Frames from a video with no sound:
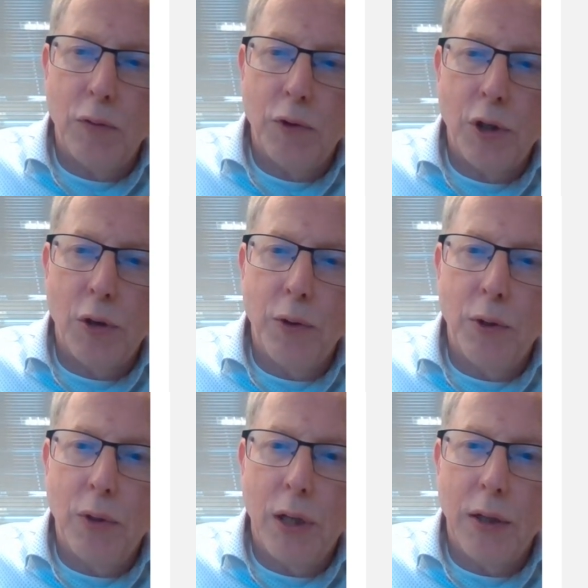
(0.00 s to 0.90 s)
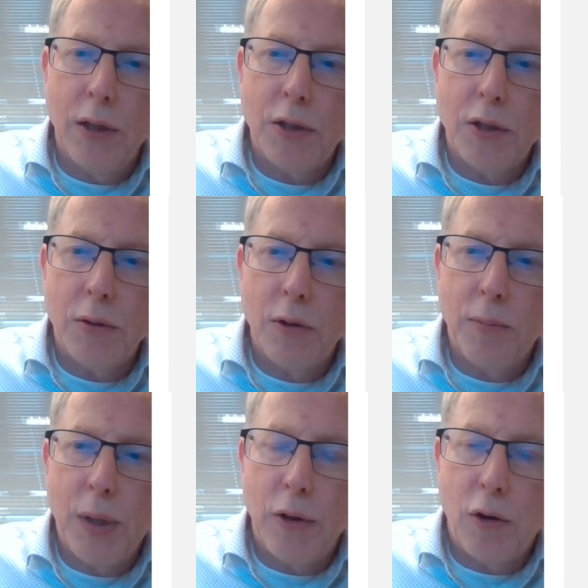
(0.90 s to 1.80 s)
show you that it's
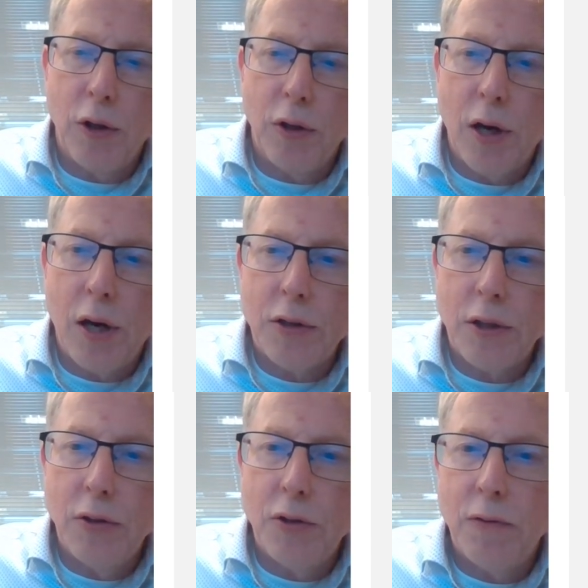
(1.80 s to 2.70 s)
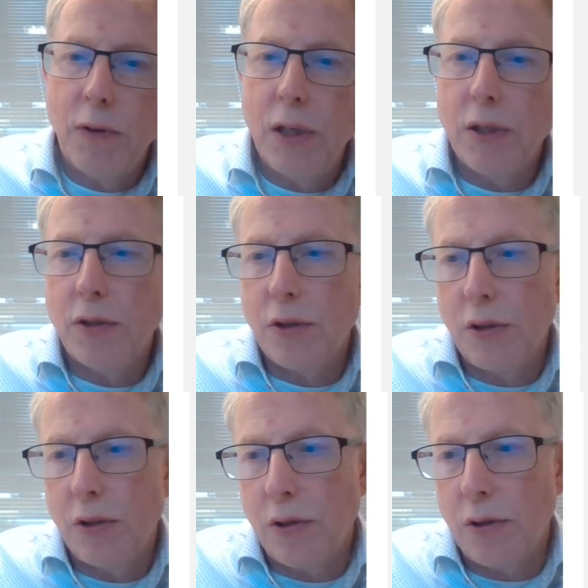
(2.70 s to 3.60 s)
by the oil and gas industry,
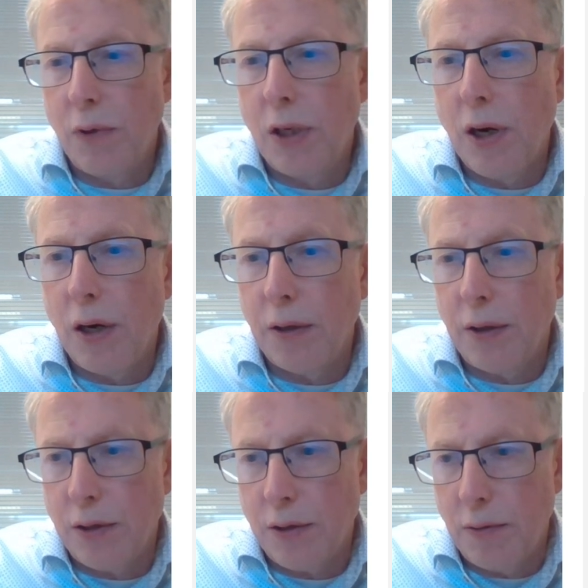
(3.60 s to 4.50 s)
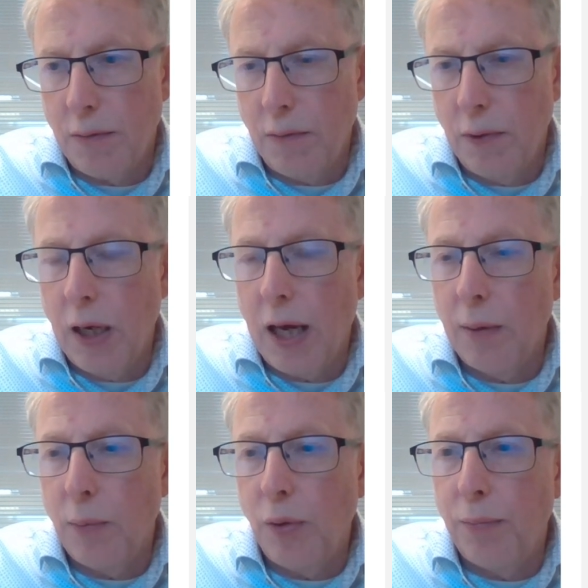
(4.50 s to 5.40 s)
it's regarded as a
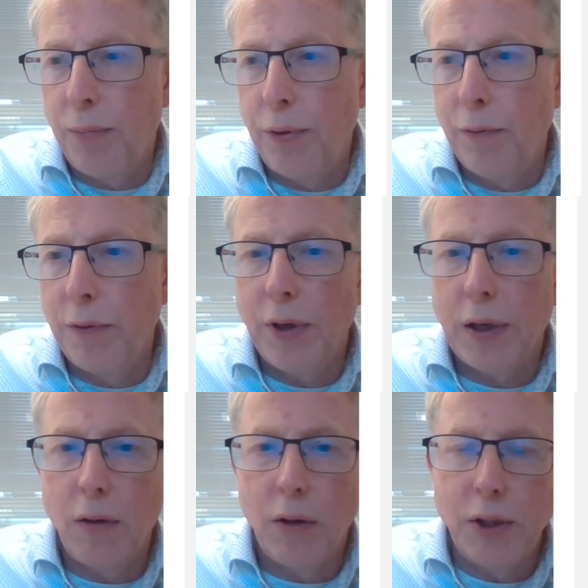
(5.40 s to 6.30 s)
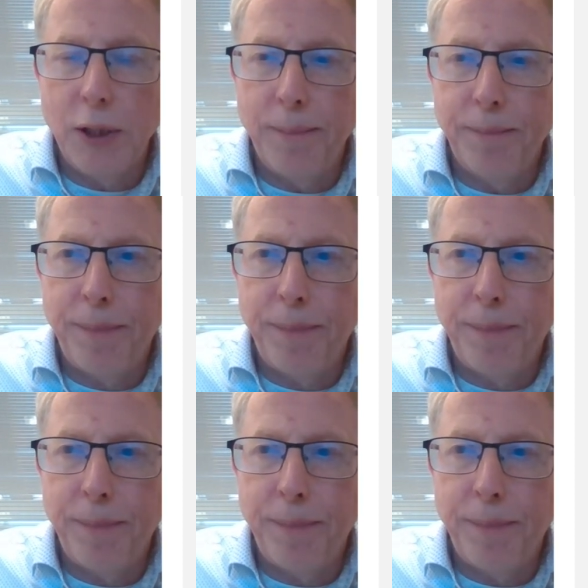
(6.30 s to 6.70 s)
reliable, proven technology.